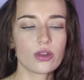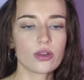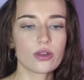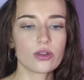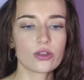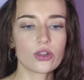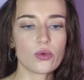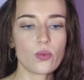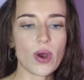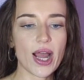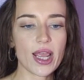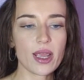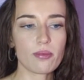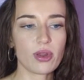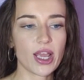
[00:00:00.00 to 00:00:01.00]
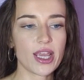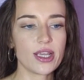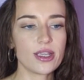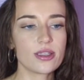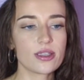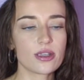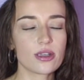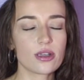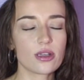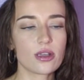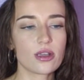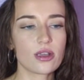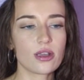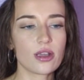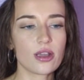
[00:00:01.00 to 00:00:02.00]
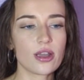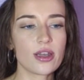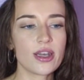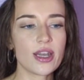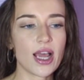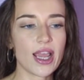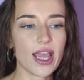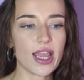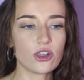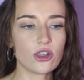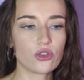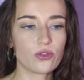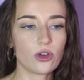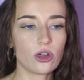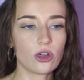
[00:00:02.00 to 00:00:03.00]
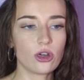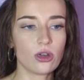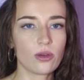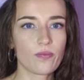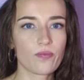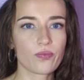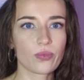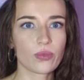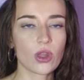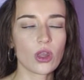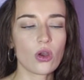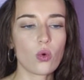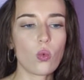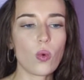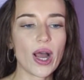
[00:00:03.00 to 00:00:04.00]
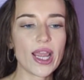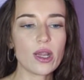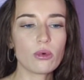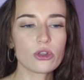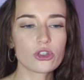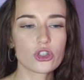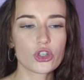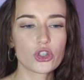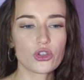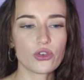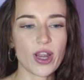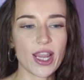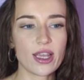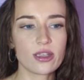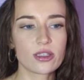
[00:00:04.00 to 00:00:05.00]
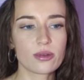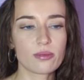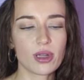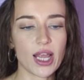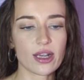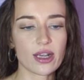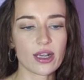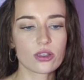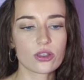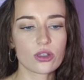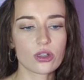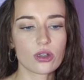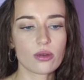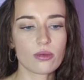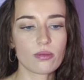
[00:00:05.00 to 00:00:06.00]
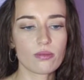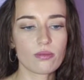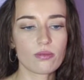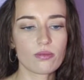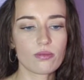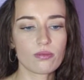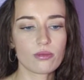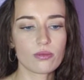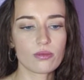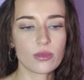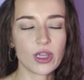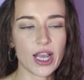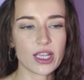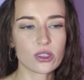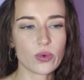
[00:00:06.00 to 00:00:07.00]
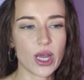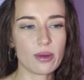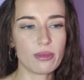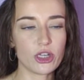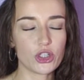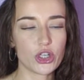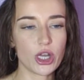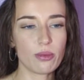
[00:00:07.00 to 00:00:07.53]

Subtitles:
So white plays knight h4. White wants to trade black's light squared bishop